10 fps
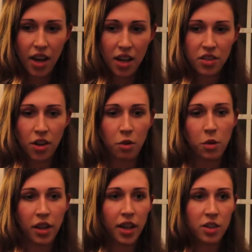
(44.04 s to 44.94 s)
started
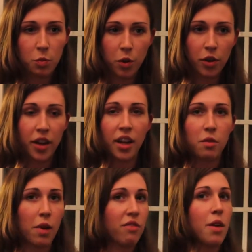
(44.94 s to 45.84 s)
really
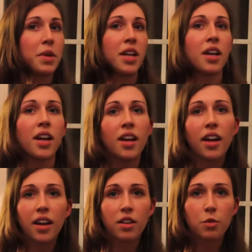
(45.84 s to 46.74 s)
exploring my femininity
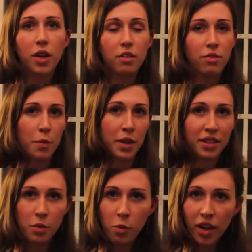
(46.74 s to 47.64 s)
and what
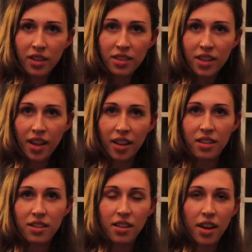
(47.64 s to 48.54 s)
feminism was
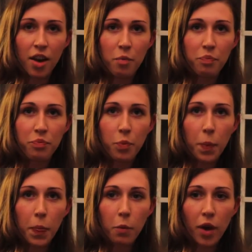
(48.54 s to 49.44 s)
and
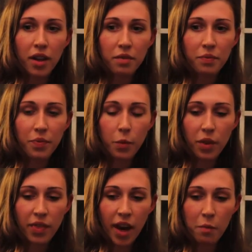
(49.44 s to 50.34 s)

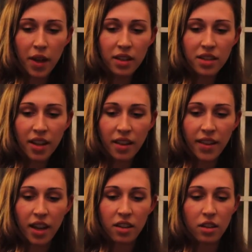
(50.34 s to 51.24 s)
what that meant, and
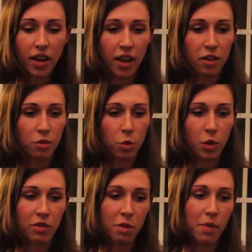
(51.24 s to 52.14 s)
then kind of
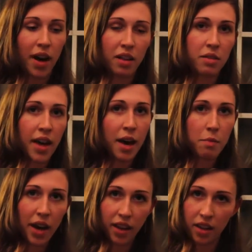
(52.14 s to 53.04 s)
weaving that
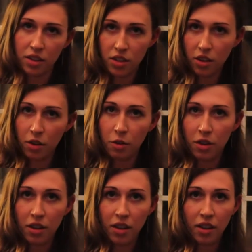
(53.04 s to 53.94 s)
back into
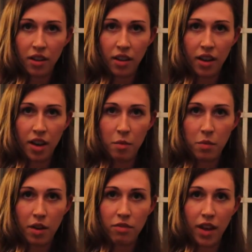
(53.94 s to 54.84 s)

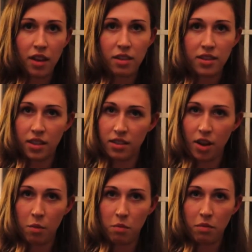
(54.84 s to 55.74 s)
a faith
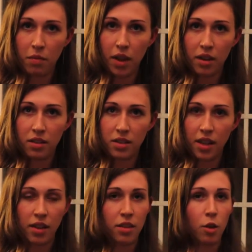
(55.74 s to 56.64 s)
system and
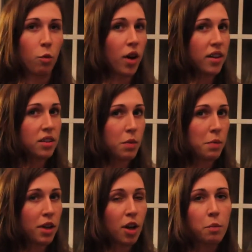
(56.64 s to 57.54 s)
seeing that there was
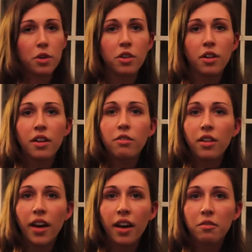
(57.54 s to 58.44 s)
maybe an opportunity for
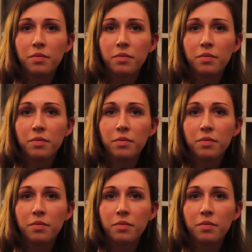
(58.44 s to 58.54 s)
that,